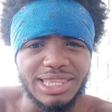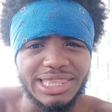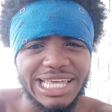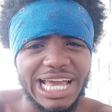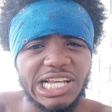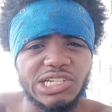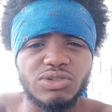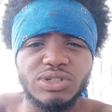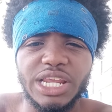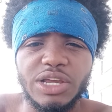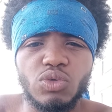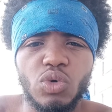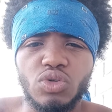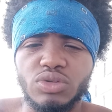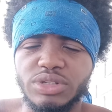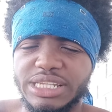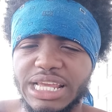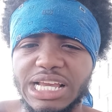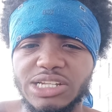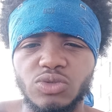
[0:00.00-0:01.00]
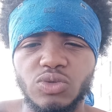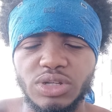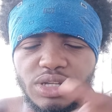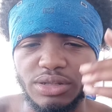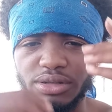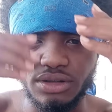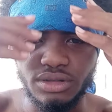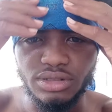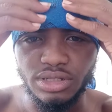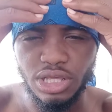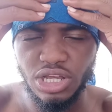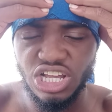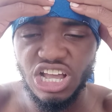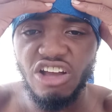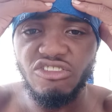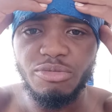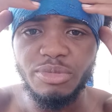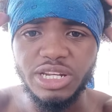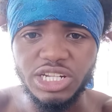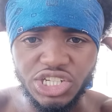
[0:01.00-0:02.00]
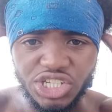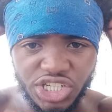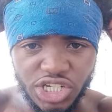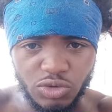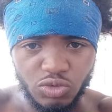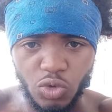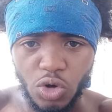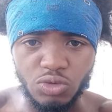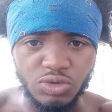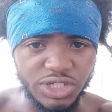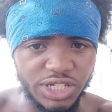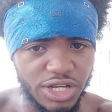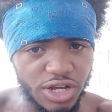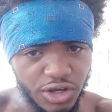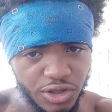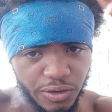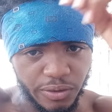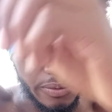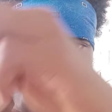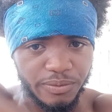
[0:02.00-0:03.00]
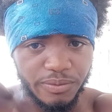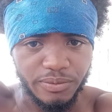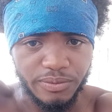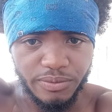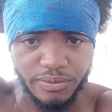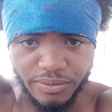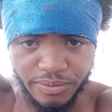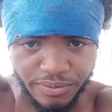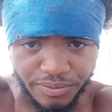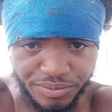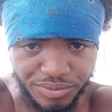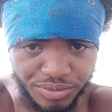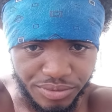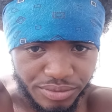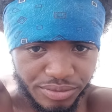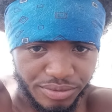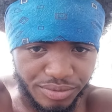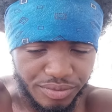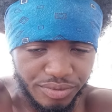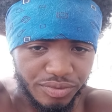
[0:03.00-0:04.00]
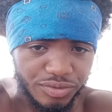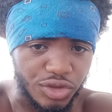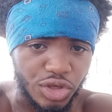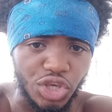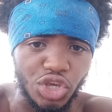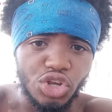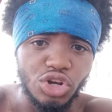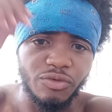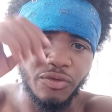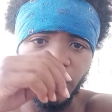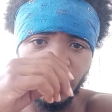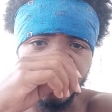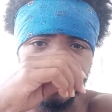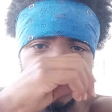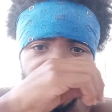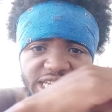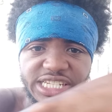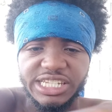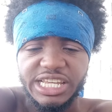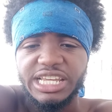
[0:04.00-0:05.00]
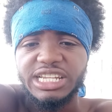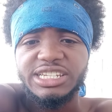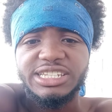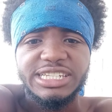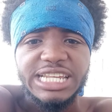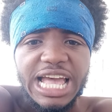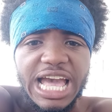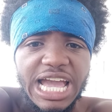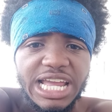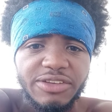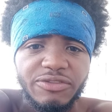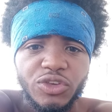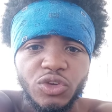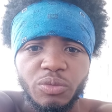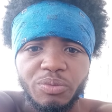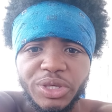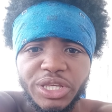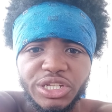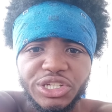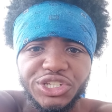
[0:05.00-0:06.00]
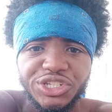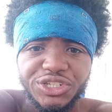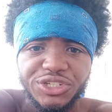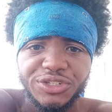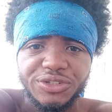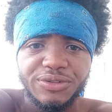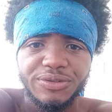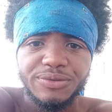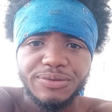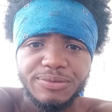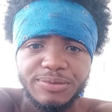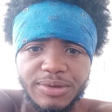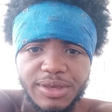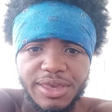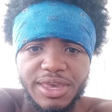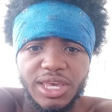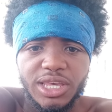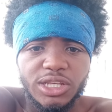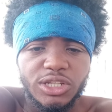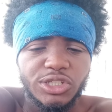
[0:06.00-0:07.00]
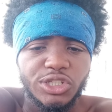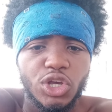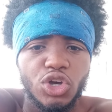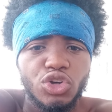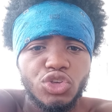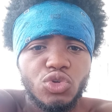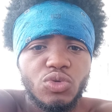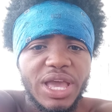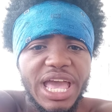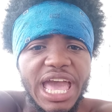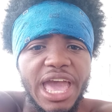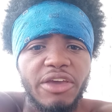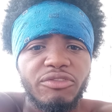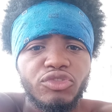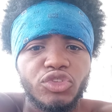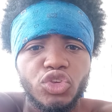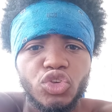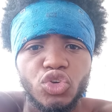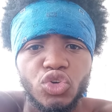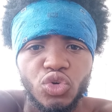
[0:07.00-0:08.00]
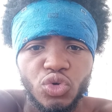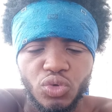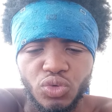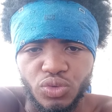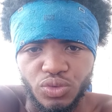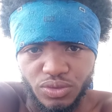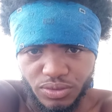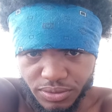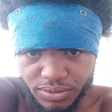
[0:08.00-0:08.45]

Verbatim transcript: That's what they won't that's what the government and shit won't tell you. The universe is inside of you, bitch. So you have to